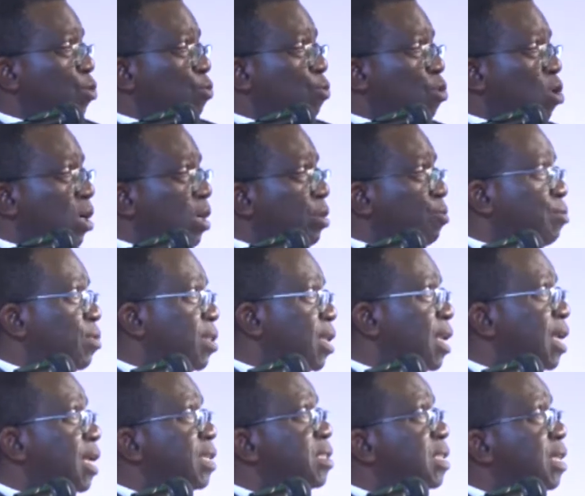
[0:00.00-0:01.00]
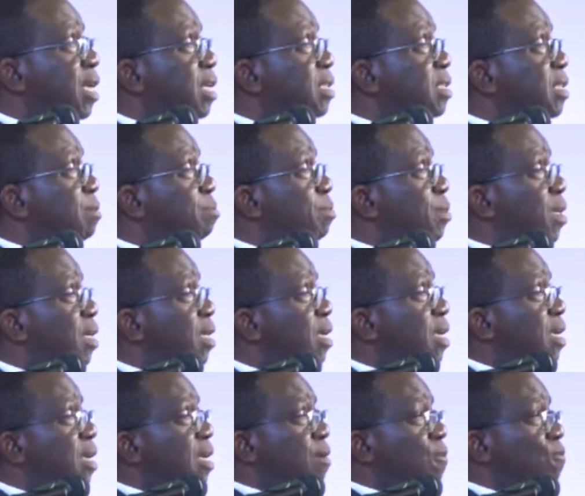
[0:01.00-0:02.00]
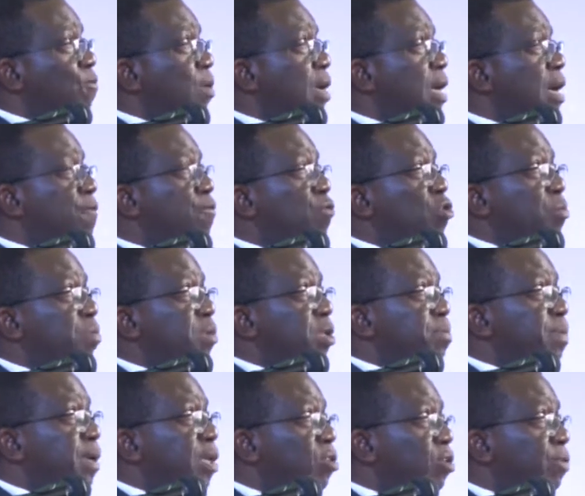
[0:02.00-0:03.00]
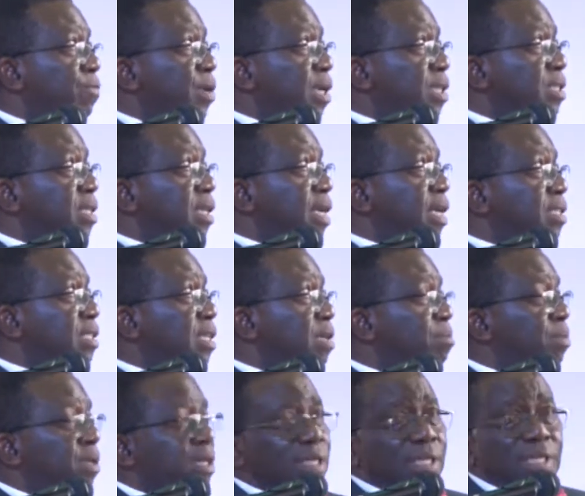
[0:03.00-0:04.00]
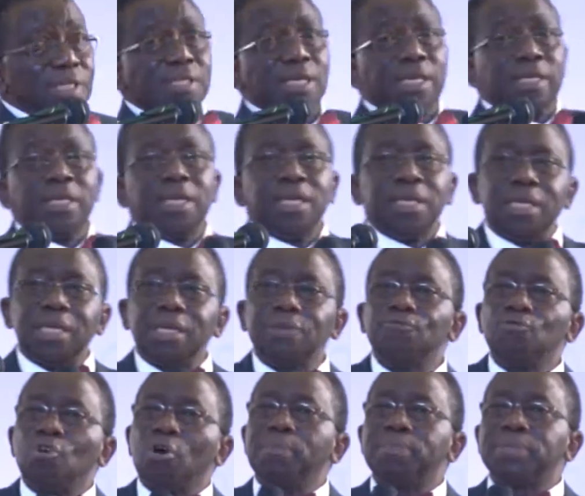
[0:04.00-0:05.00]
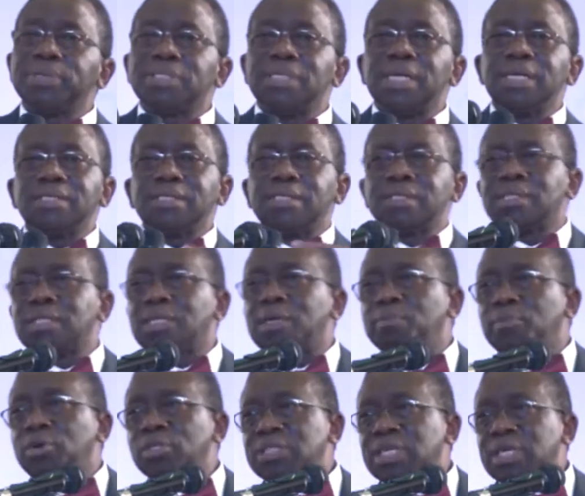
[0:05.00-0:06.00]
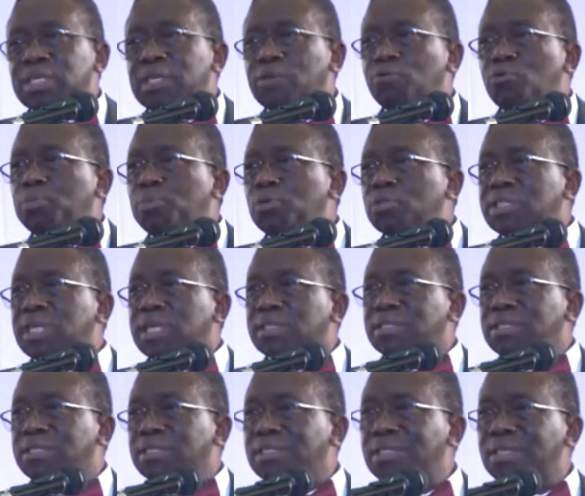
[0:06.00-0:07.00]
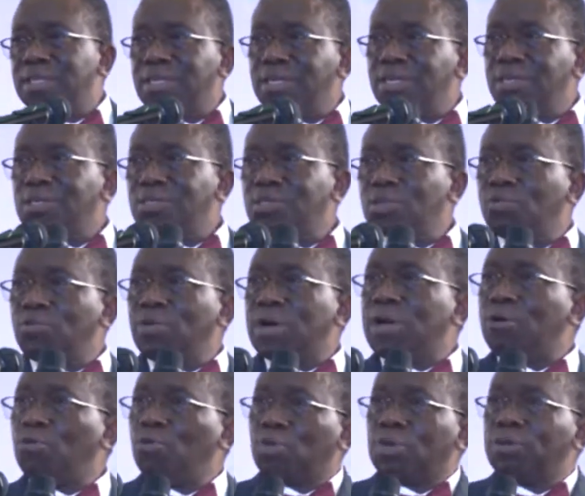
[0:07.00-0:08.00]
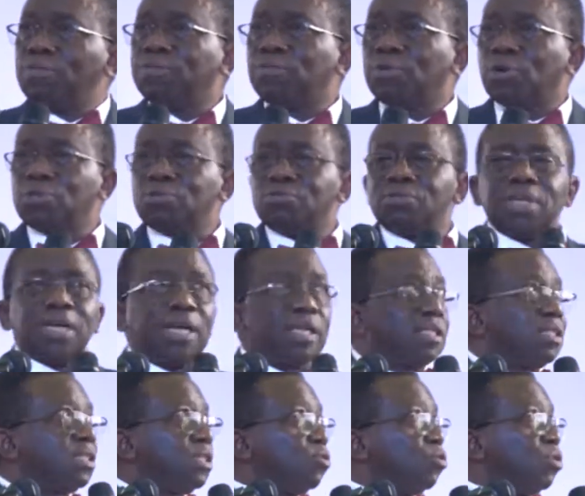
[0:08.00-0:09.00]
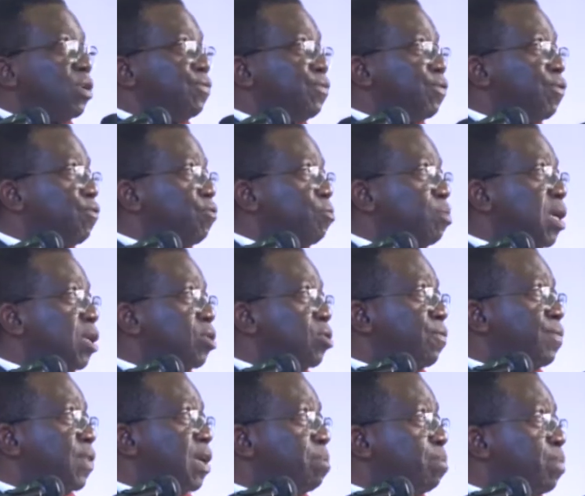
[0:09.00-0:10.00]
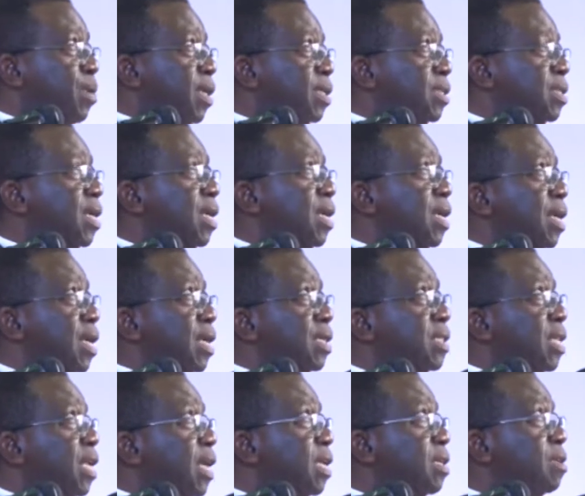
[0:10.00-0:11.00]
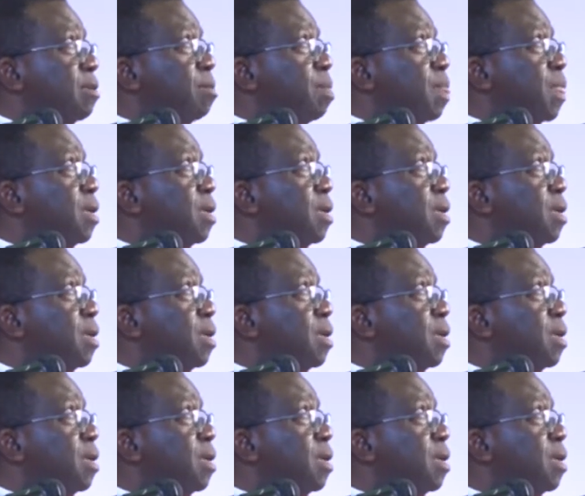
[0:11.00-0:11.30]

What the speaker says: We're working with the National Assembly. We have commitment of National Assembly. They said if 1% is in the budget, they will protect it. So we are looking forward to that, to the fulfillment of that pledge. Next slide.